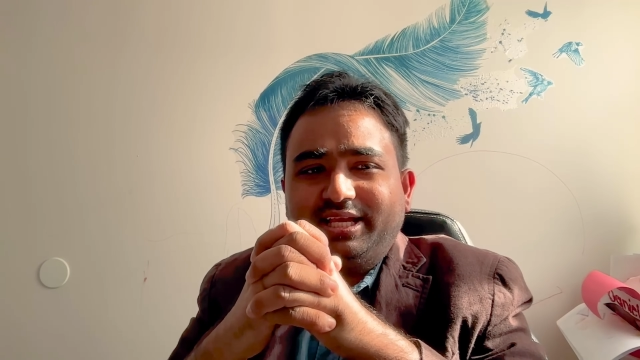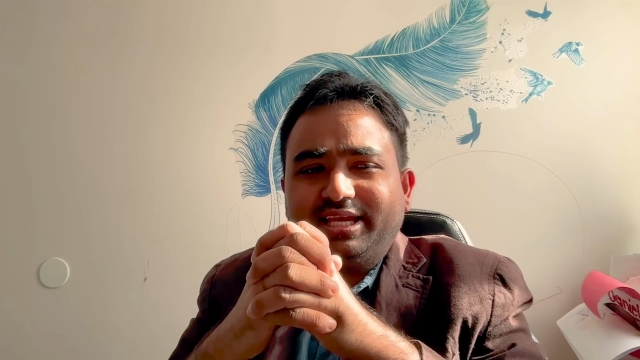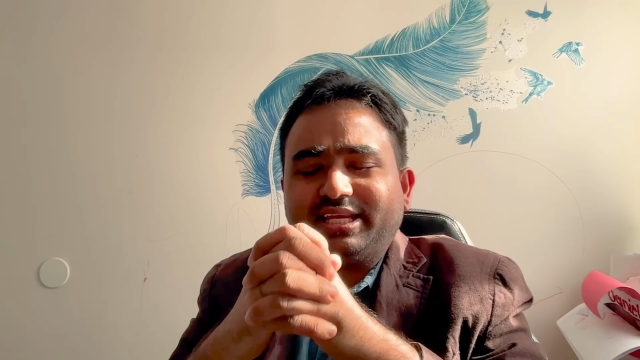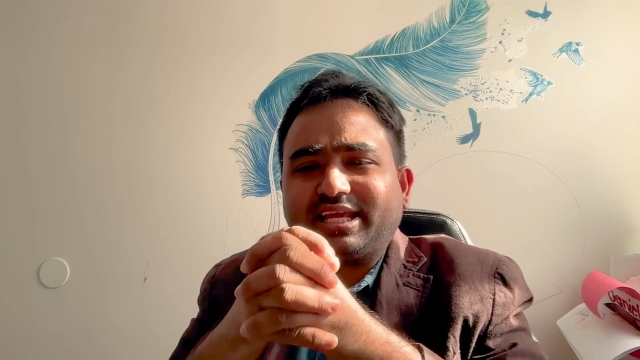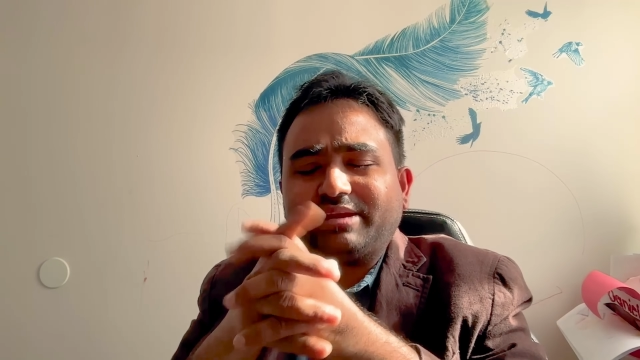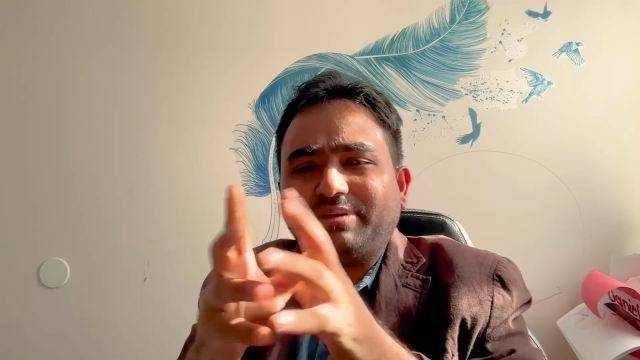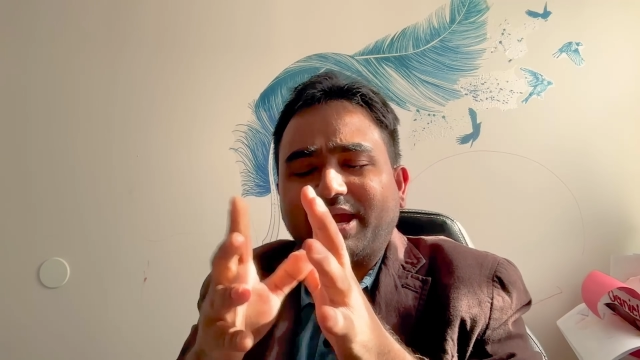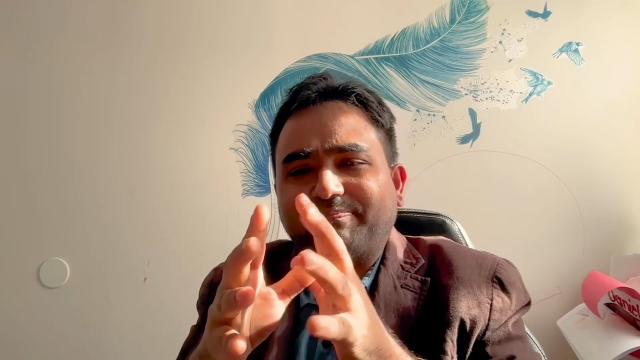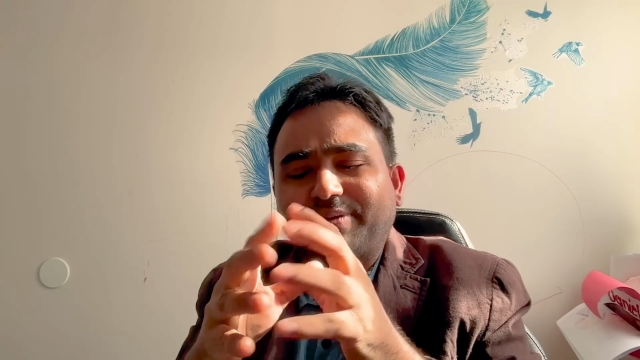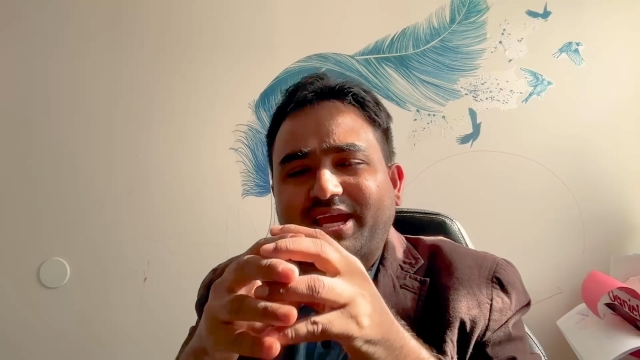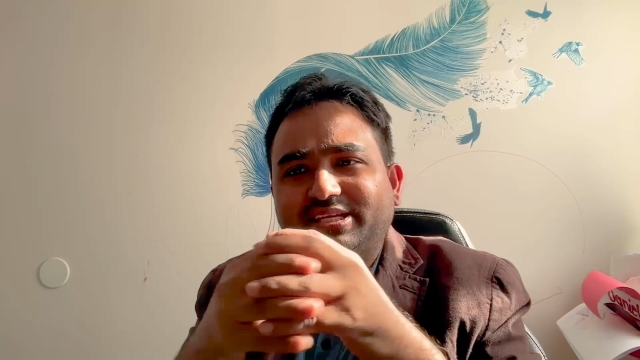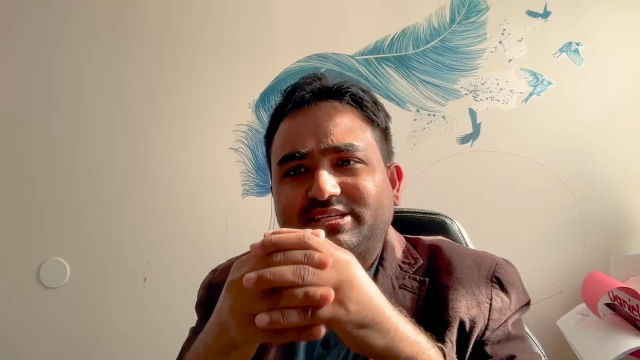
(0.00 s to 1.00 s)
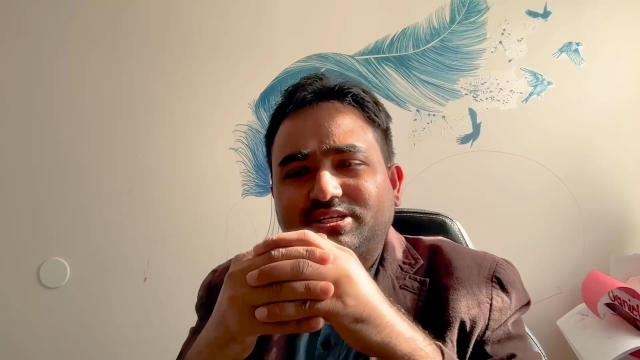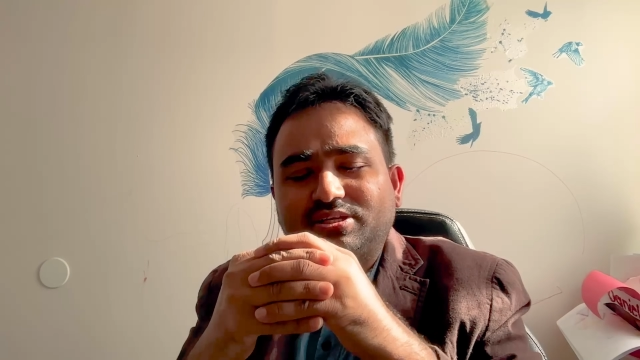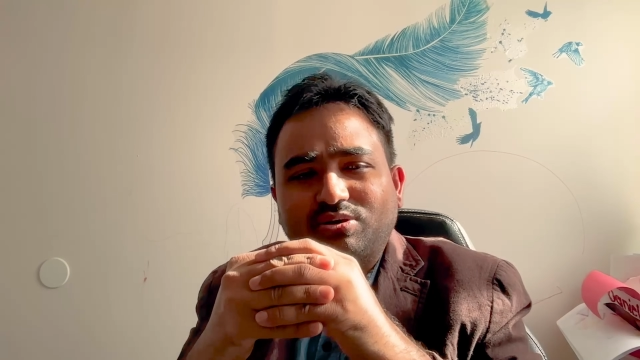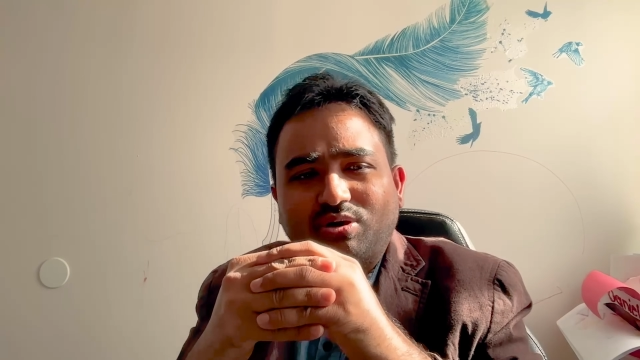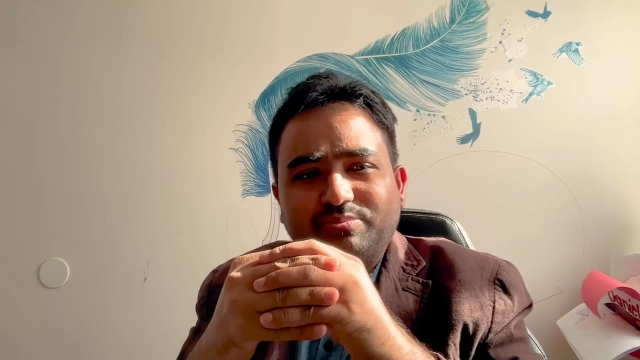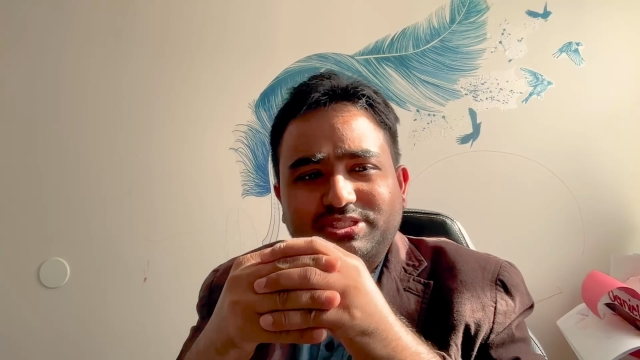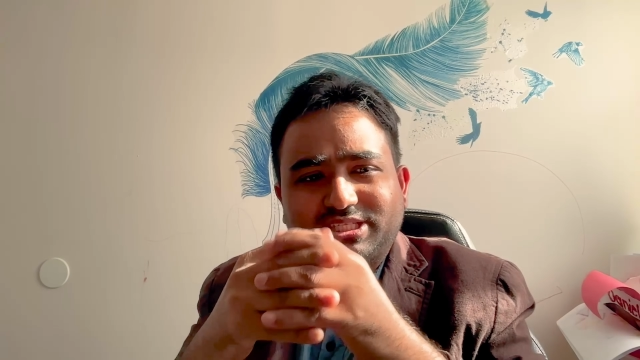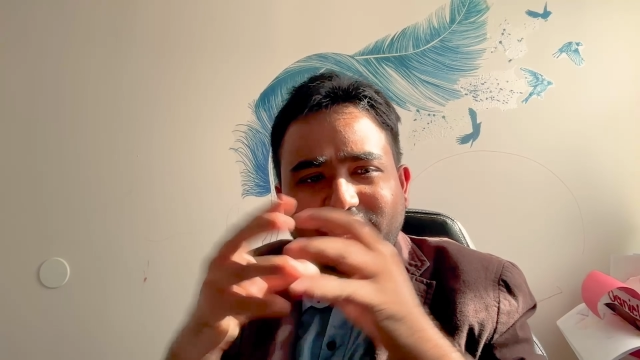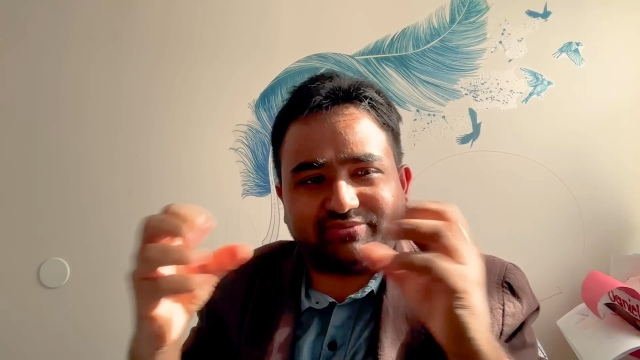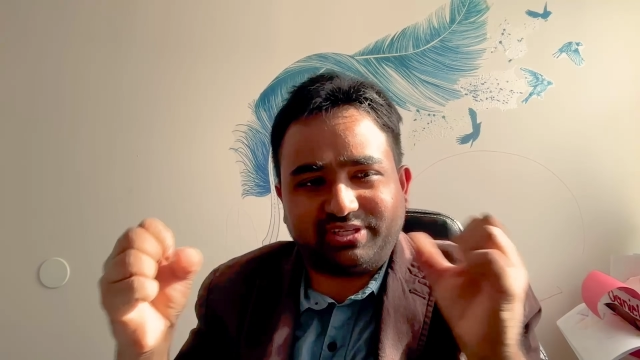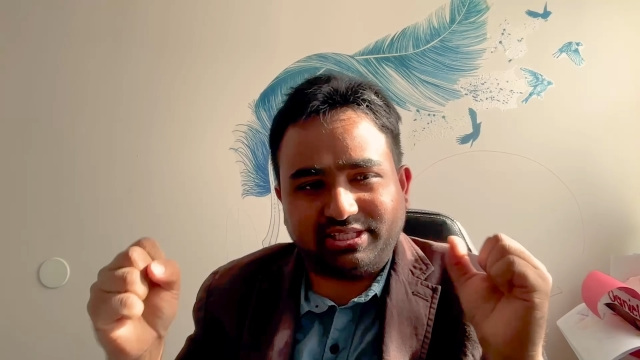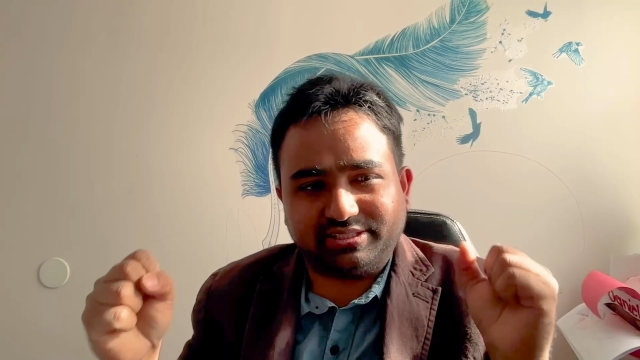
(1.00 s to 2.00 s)
it can be applied almost in
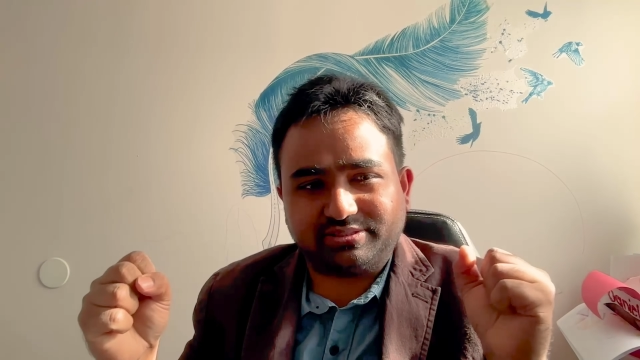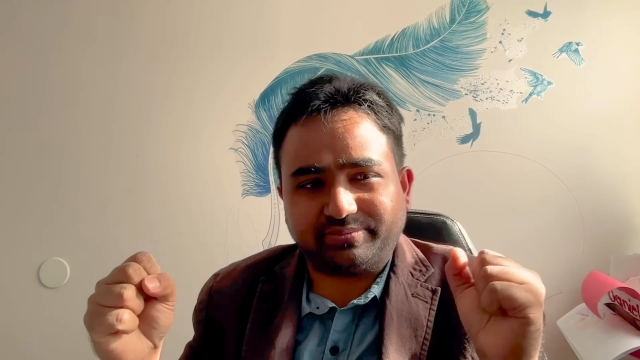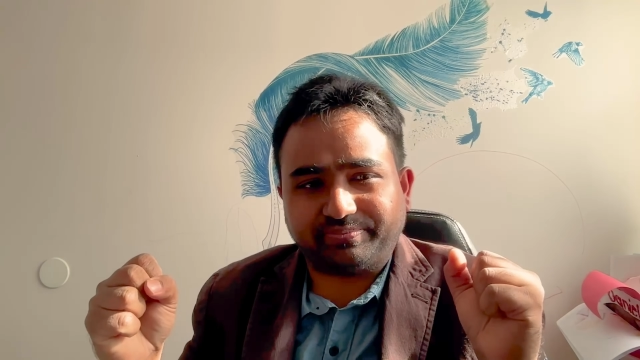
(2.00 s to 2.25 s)
everything,